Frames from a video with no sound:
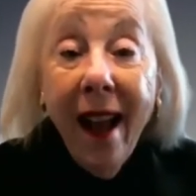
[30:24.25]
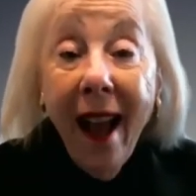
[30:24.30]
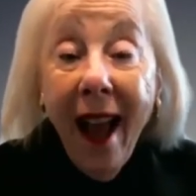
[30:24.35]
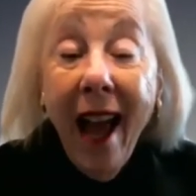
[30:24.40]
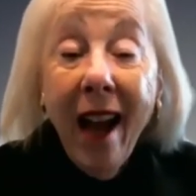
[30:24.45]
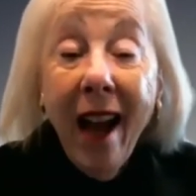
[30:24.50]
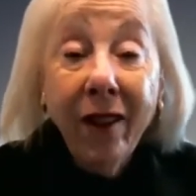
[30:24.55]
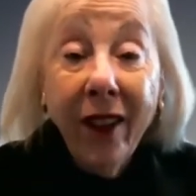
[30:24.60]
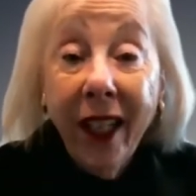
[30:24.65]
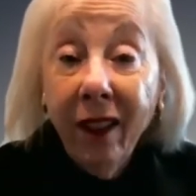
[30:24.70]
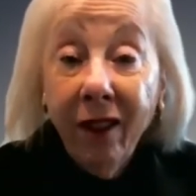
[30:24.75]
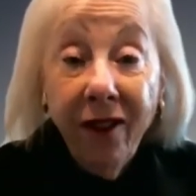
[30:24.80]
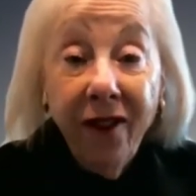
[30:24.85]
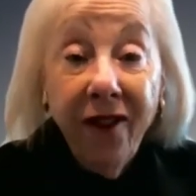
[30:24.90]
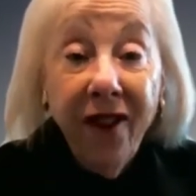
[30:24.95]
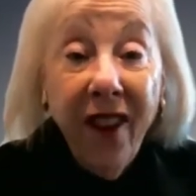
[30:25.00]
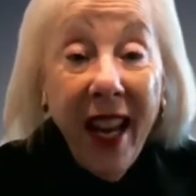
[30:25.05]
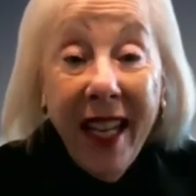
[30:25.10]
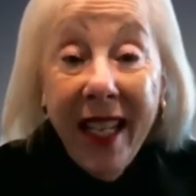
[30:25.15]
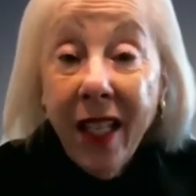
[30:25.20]
having
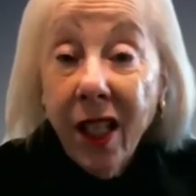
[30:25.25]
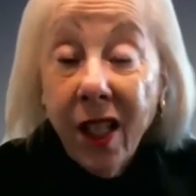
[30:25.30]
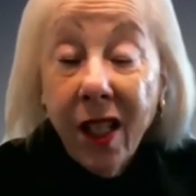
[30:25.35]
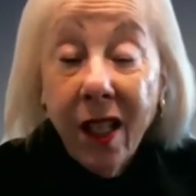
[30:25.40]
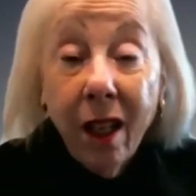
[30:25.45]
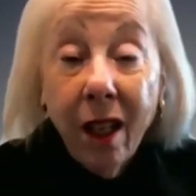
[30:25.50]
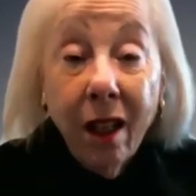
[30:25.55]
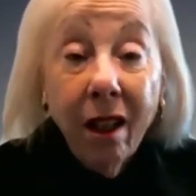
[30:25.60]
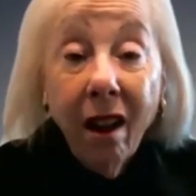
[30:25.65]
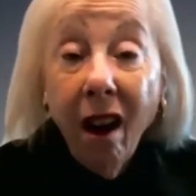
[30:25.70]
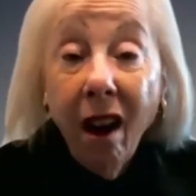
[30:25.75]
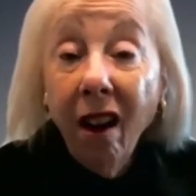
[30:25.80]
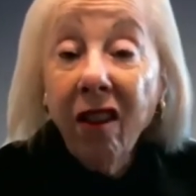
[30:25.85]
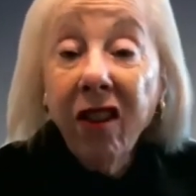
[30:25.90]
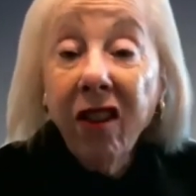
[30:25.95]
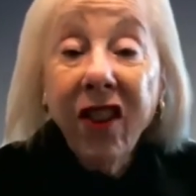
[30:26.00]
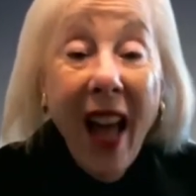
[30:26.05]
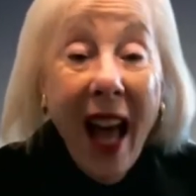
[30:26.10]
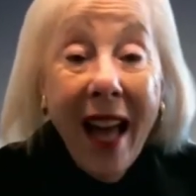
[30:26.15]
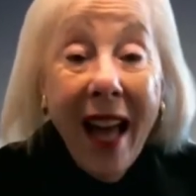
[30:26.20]
faced a
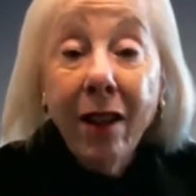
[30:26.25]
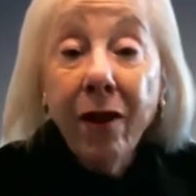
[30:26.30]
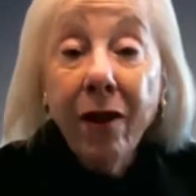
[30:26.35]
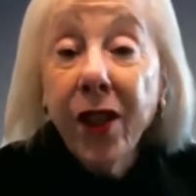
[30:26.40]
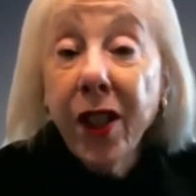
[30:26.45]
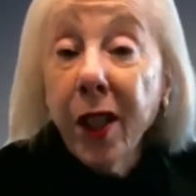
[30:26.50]
lot of